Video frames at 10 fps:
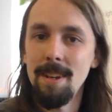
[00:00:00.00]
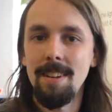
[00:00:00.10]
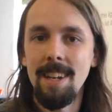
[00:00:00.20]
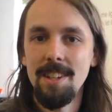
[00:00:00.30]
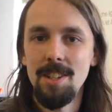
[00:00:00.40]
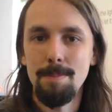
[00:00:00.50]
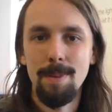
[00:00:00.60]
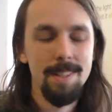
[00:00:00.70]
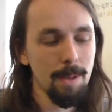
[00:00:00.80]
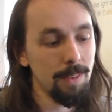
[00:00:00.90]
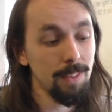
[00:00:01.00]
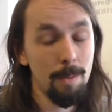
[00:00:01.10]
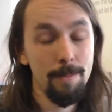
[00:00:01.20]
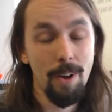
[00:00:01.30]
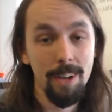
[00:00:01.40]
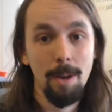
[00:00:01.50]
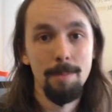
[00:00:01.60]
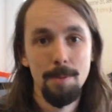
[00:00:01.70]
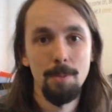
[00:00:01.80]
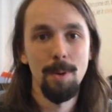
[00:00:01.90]
bit niche, but it's something that I'm very
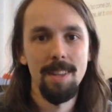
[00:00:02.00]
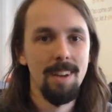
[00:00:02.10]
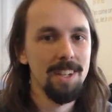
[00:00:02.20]
comfortable with.